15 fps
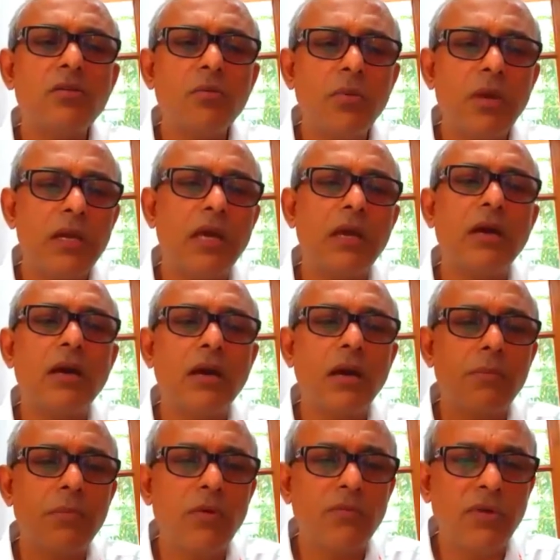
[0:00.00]
So may take a
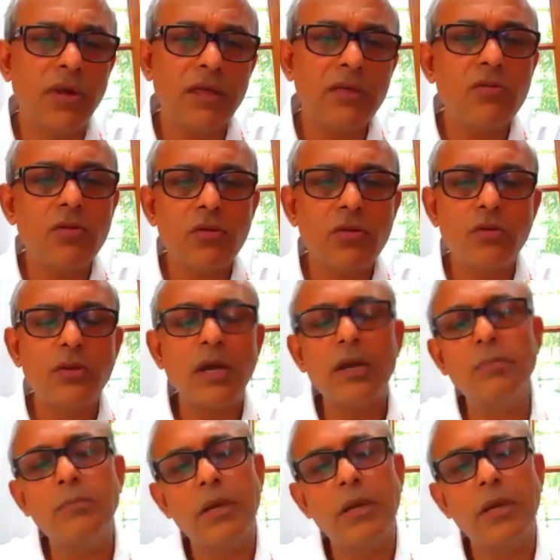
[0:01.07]
couple of days to do that,